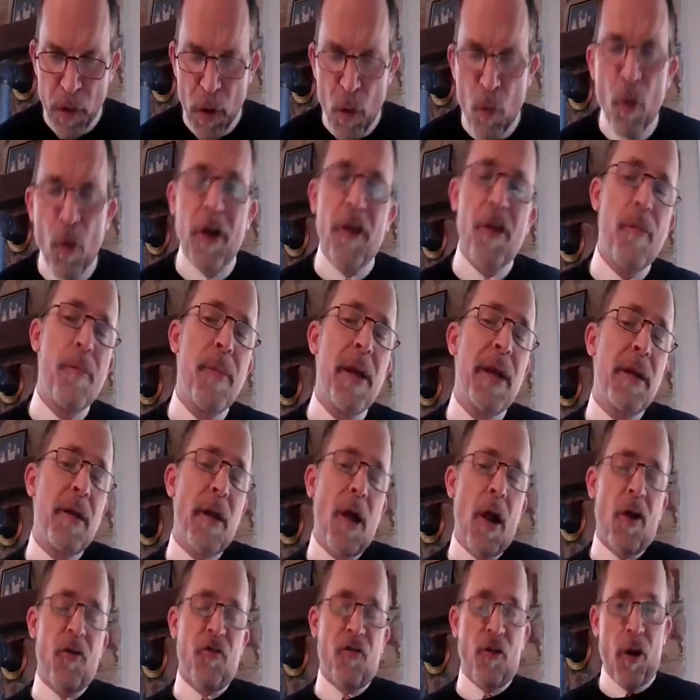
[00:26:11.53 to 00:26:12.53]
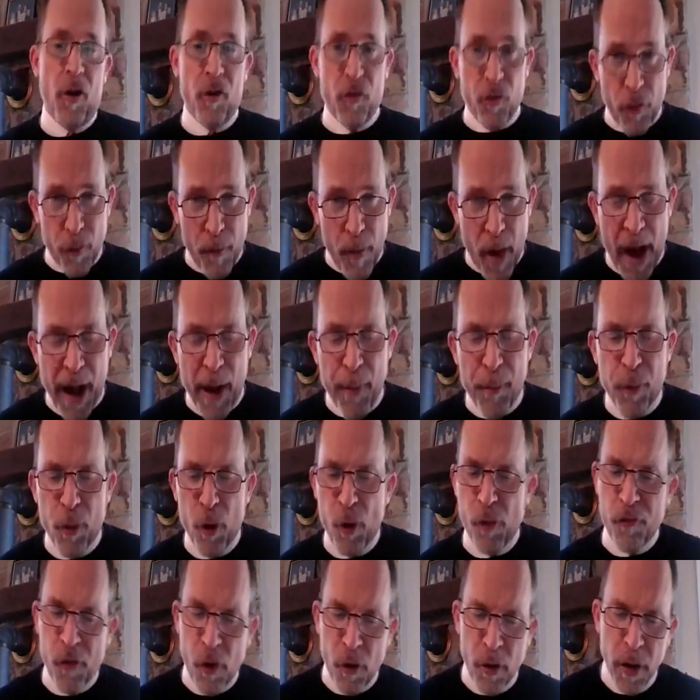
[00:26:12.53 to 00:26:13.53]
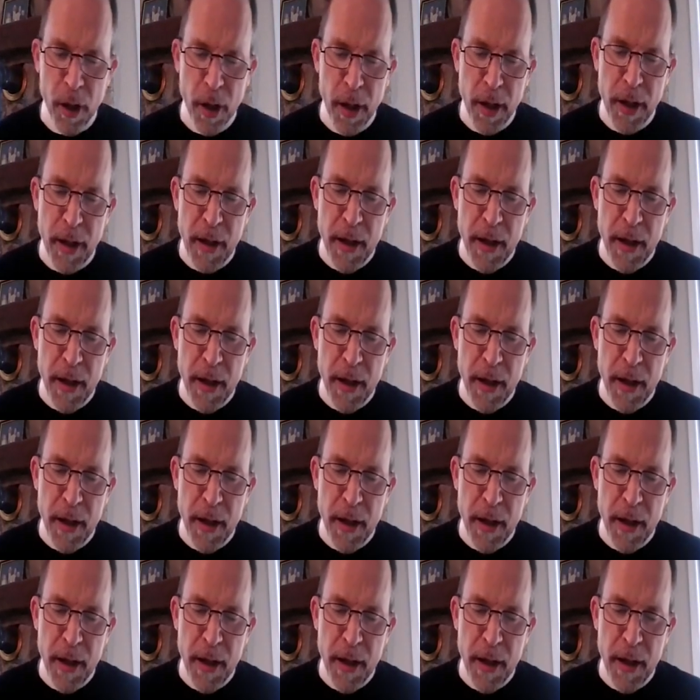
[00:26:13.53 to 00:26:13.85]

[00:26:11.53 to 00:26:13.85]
One of the men in our church, with my approval,